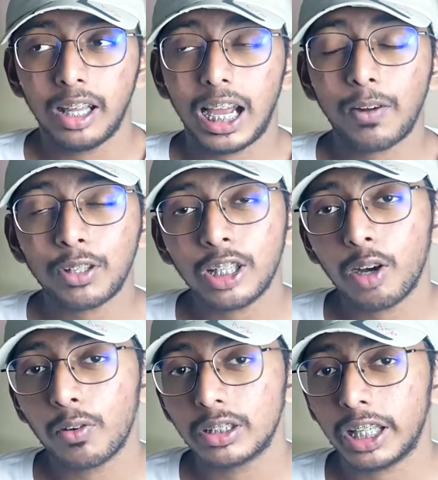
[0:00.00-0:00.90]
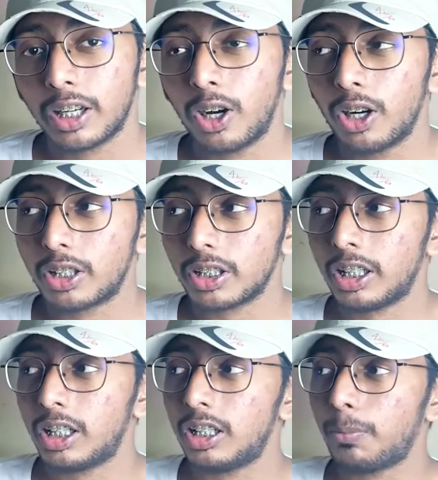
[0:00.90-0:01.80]
After the offers, I got
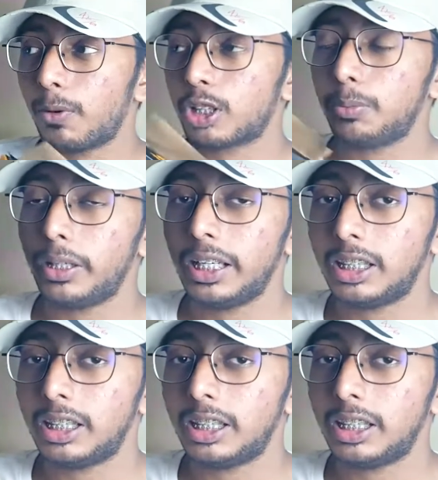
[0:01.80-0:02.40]
approximately